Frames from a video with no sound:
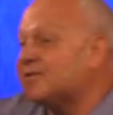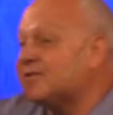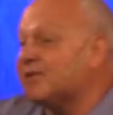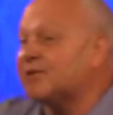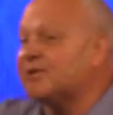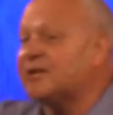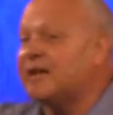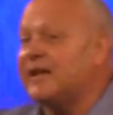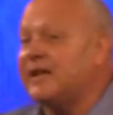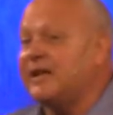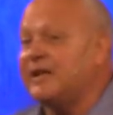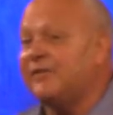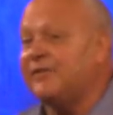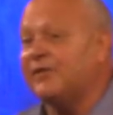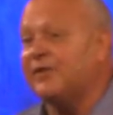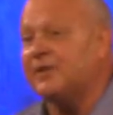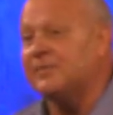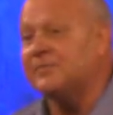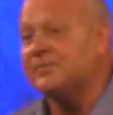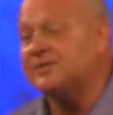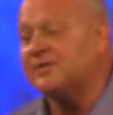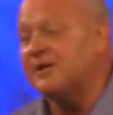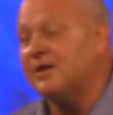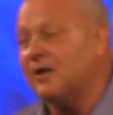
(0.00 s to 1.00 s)
they're thinking for
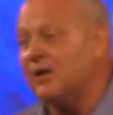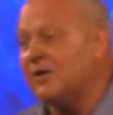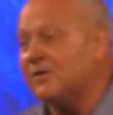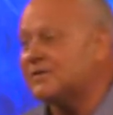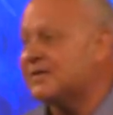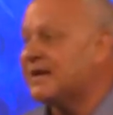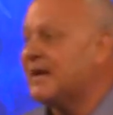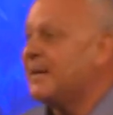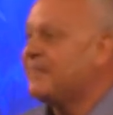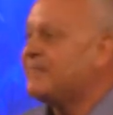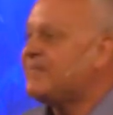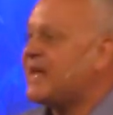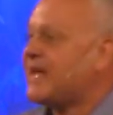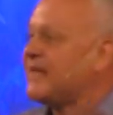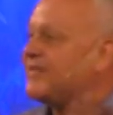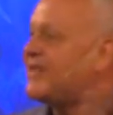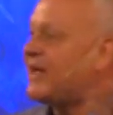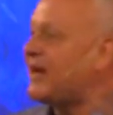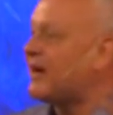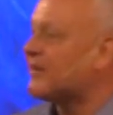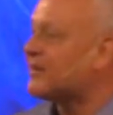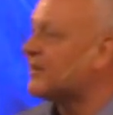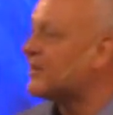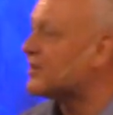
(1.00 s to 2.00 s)
themselves, and
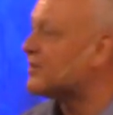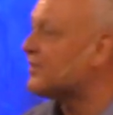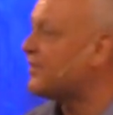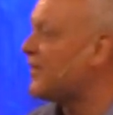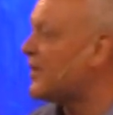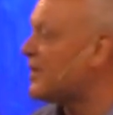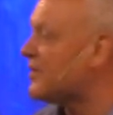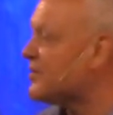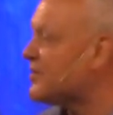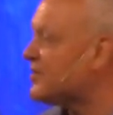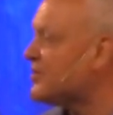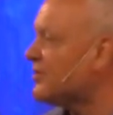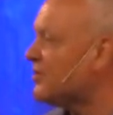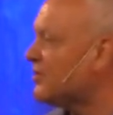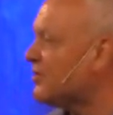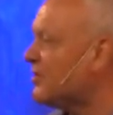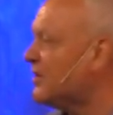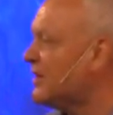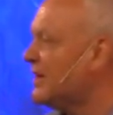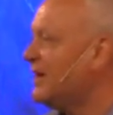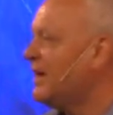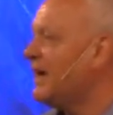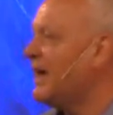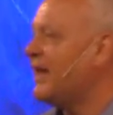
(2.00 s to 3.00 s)
they are
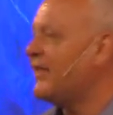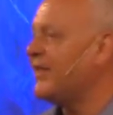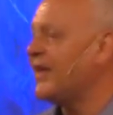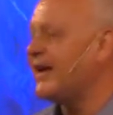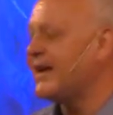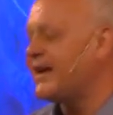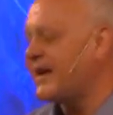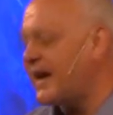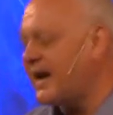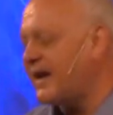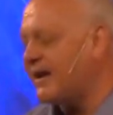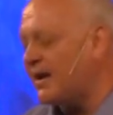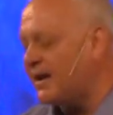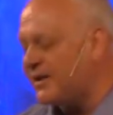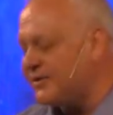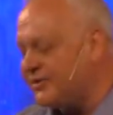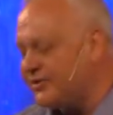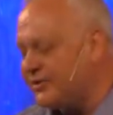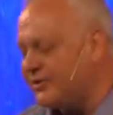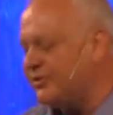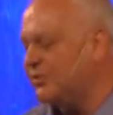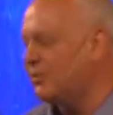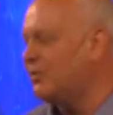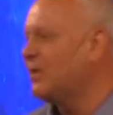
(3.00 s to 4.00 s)
dysfunctional, and they cannot
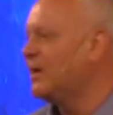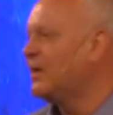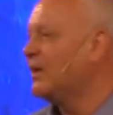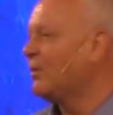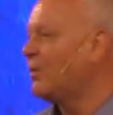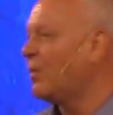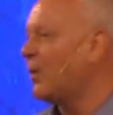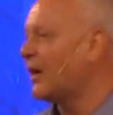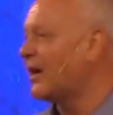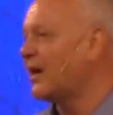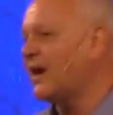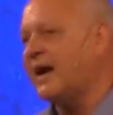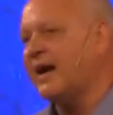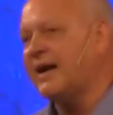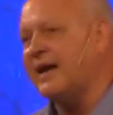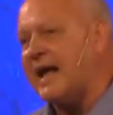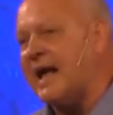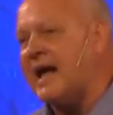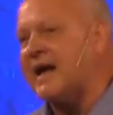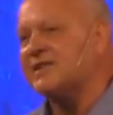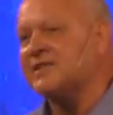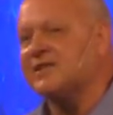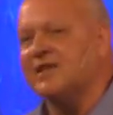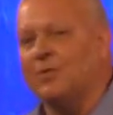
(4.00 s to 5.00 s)
do what God
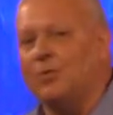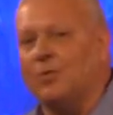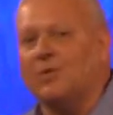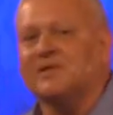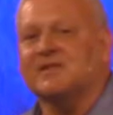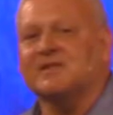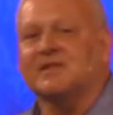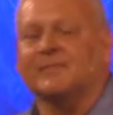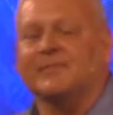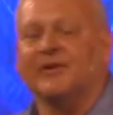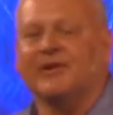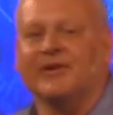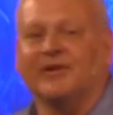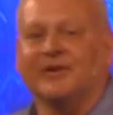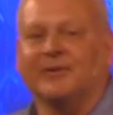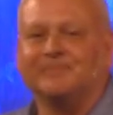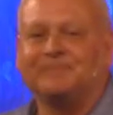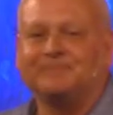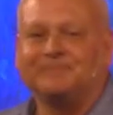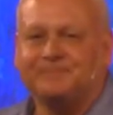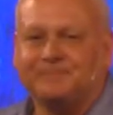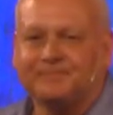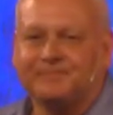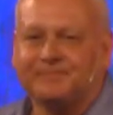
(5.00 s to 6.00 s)
actually wants them to do.
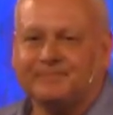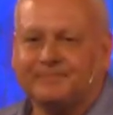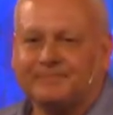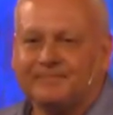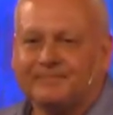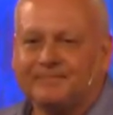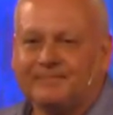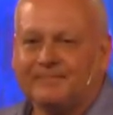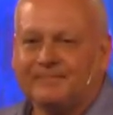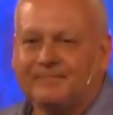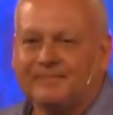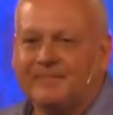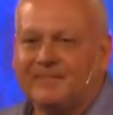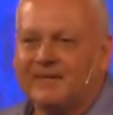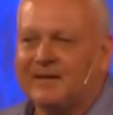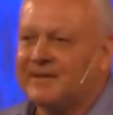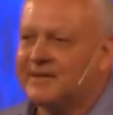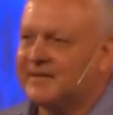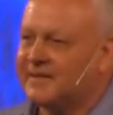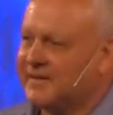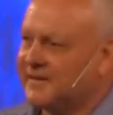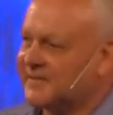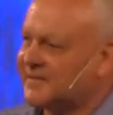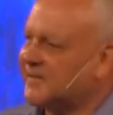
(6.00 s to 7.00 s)

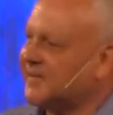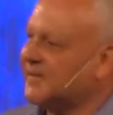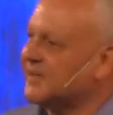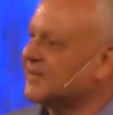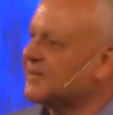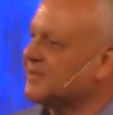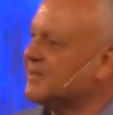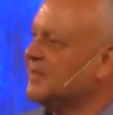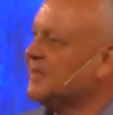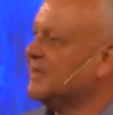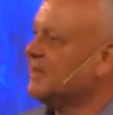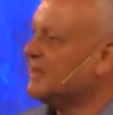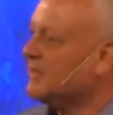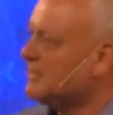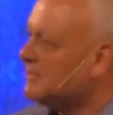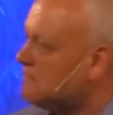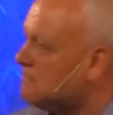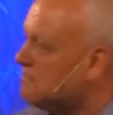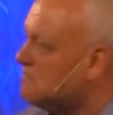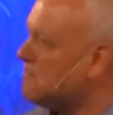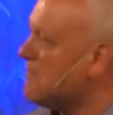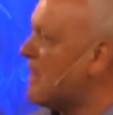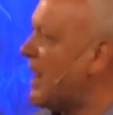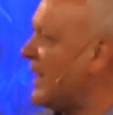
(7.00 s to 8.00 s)
This is
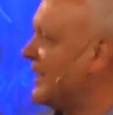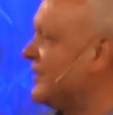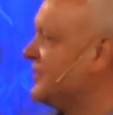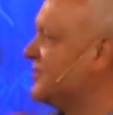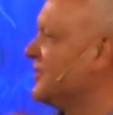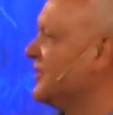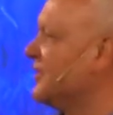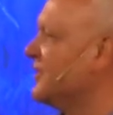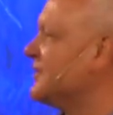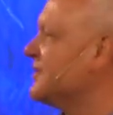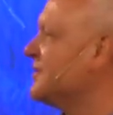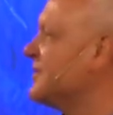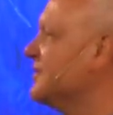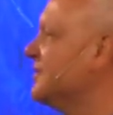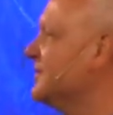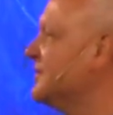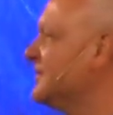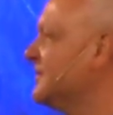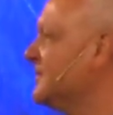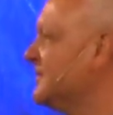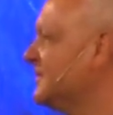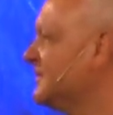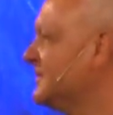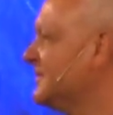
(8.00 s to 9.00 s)
my church.
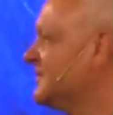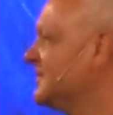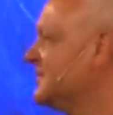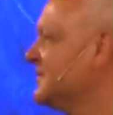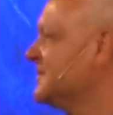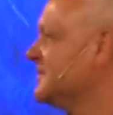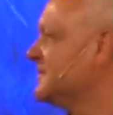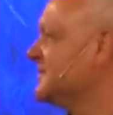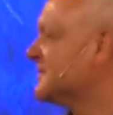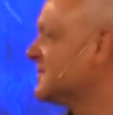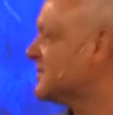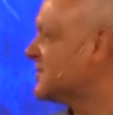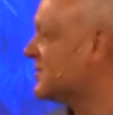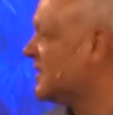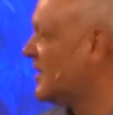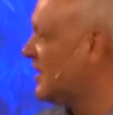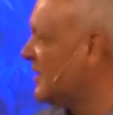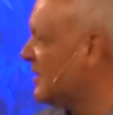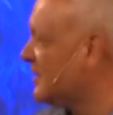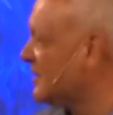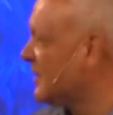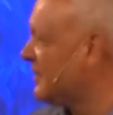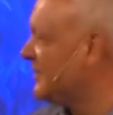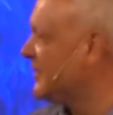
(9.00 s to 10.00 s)

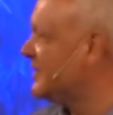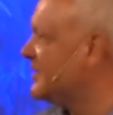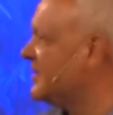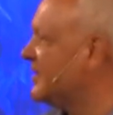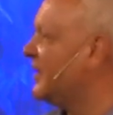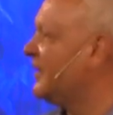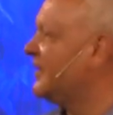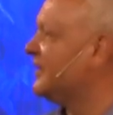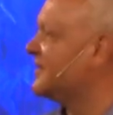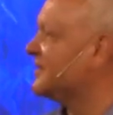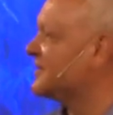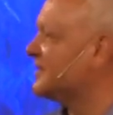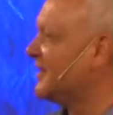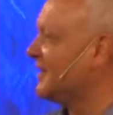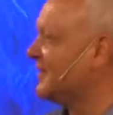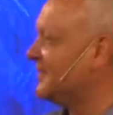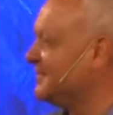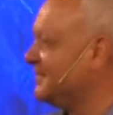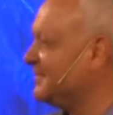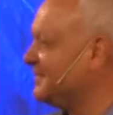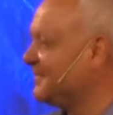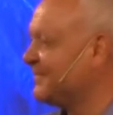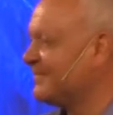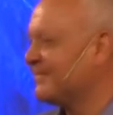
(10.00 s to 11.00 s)
Son, let me tell you
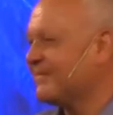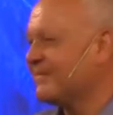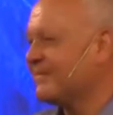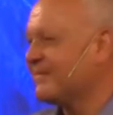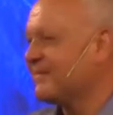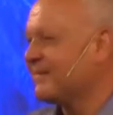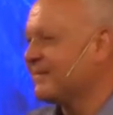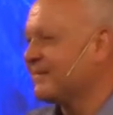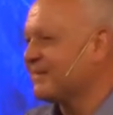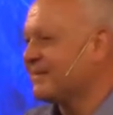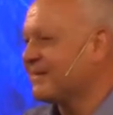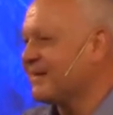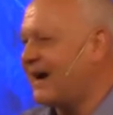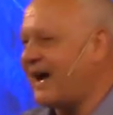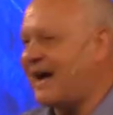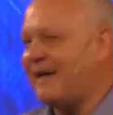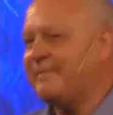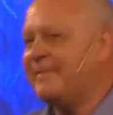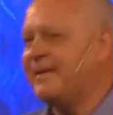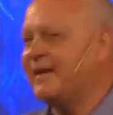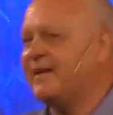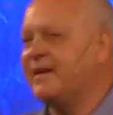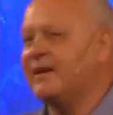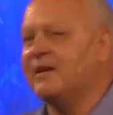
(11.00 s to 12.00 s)
something. I've
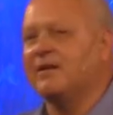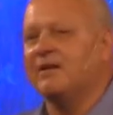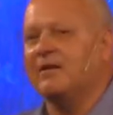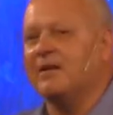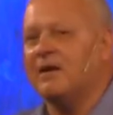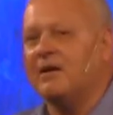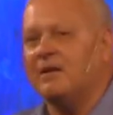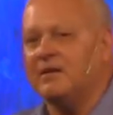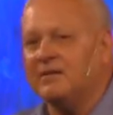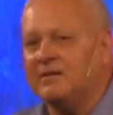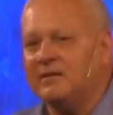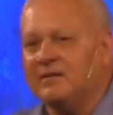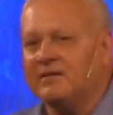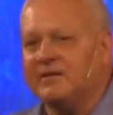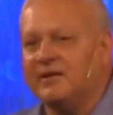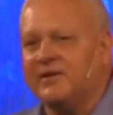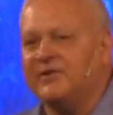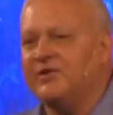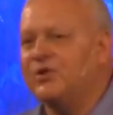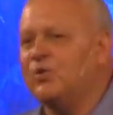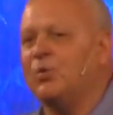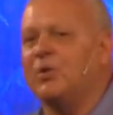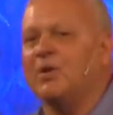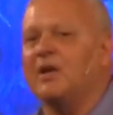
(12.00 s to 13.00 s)
been here longer than
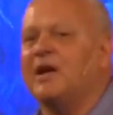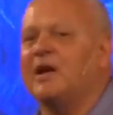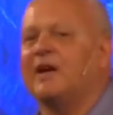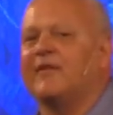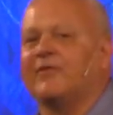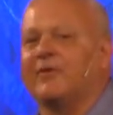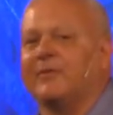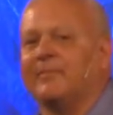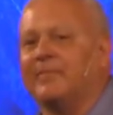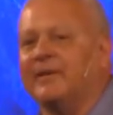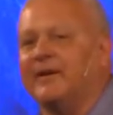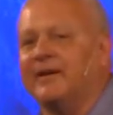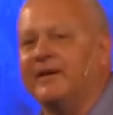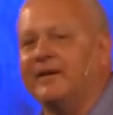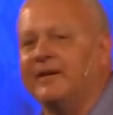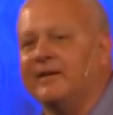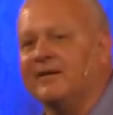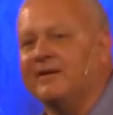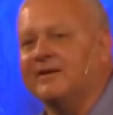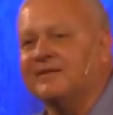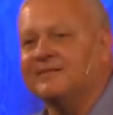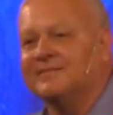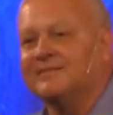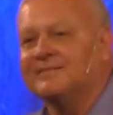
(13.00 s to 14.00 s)
you will ever be
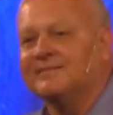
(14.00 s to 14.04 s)
here.